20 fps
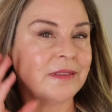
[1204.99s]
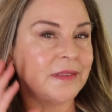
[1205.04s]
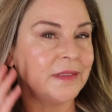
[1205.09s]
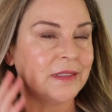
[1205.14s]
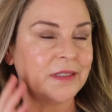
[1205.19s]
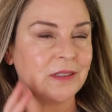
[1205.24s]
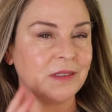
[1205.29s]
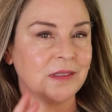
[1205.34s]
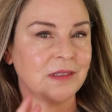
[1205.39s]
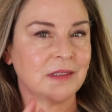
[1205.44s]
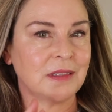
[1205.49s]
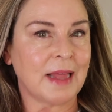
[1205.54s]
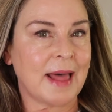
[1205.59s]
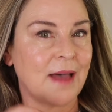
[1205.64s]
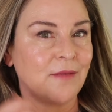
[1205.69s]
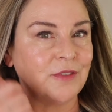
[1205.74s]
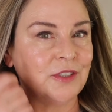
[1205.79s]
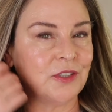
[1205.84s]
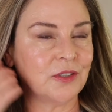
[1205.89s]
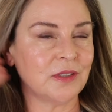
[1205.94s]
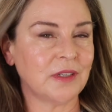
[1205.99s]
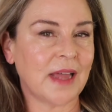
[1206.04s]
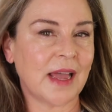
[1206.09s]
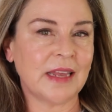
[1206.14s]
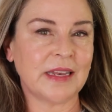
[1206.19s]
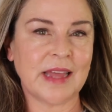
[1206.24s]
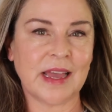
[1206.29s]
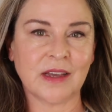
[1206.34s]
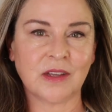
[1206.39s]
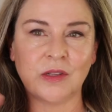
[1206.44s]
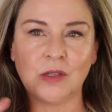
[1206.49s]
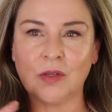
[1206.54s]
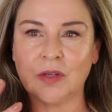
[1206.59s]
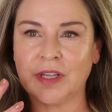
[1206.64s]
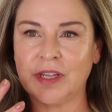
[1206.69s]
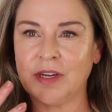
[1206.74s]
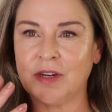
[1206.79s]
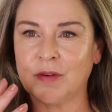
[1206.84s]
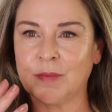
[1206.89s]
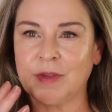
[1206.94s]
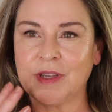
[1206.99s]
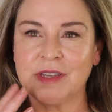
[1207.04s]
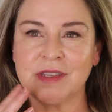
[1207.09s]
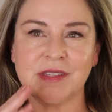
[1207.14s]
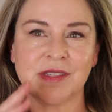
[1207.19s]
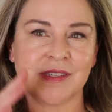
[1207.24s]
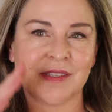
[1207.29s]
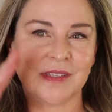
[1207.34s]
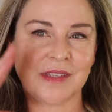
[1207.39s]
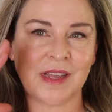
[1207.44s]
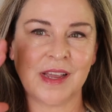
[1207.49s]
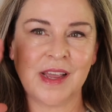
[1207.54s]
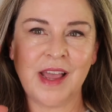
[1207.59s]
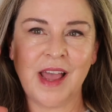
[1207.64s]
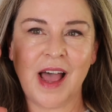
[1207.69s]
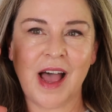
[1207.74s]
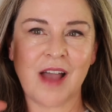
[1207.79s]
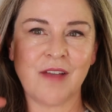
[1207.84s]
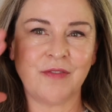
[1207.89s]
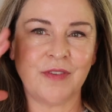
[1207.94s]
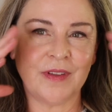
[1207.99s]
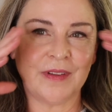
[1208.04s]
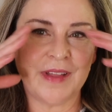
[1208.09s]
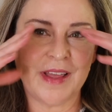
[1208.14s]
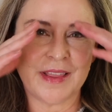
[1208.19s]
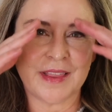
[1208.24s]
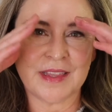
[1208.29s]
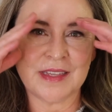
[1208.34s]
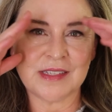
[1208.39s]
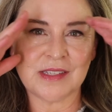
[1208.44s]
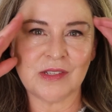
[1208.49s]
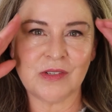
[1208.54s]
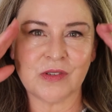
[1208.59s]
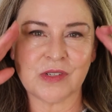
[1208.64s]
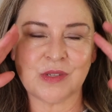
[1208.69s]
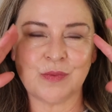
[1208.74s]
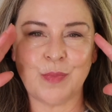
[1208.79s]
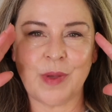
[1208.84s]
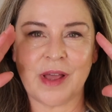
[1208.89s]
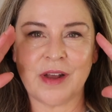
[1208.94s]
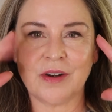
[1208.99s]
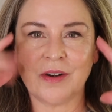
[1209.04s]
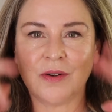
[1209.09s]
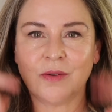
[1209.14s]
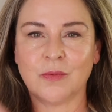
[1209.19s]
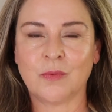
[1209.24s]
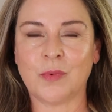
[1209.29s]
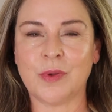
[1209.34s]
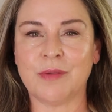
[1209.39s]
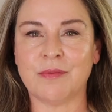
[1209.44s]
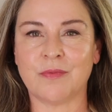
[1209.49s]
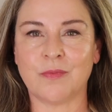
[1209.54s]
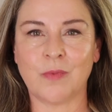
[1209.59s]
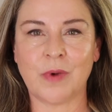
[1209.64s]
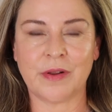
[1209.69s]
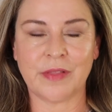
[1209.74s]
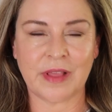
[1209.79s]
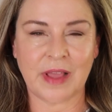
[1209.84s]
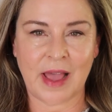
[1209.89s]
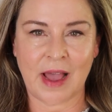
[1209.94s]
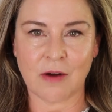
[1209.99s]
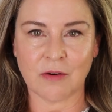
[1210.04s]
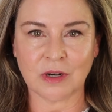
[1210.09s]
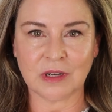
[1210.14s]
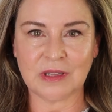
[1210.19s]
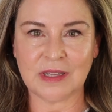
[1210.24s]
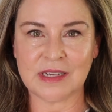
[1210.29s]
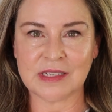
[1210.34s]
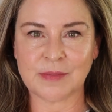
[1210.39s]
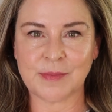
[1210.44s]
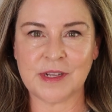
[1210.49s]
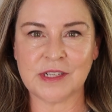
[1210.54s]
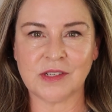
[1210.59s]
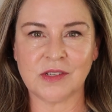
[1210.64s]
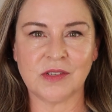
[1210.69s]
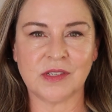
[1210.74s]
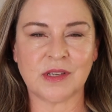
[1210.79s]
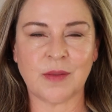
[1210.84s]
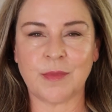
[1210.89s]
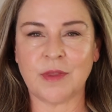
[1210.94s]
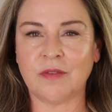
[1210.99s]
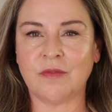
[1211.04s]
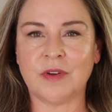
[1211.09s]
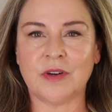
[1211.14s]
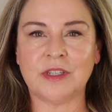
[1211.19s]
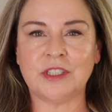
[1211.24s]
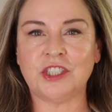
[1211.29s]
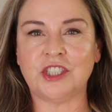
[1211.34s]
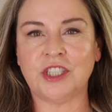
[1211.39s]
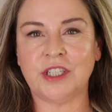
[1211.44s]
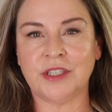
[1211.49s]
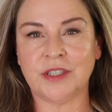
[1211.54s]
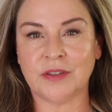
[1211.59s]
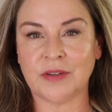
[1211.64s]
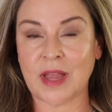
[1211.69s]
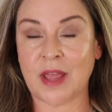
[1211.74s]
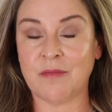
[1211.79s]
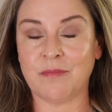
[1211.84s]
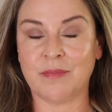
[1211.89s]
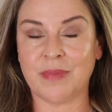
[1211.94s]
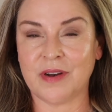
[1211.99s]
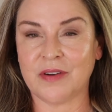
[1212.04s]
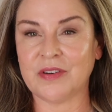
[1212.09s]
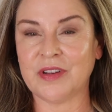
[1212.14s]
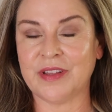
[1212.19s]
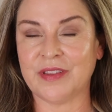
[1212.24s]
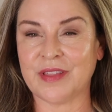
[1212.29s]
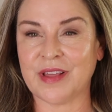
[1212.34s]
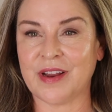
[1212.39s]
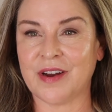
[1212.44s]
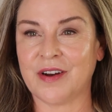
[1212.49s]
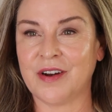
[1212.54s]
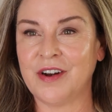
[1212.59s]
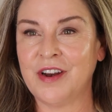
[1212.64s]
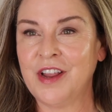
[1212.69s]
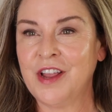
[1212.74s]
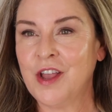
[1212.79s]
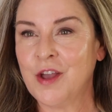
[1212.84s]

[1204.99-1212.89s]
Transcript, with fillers: little lavender lilac look here, because I feel like this looks better with one of the Hourglass pencils, something very sheer and barely there.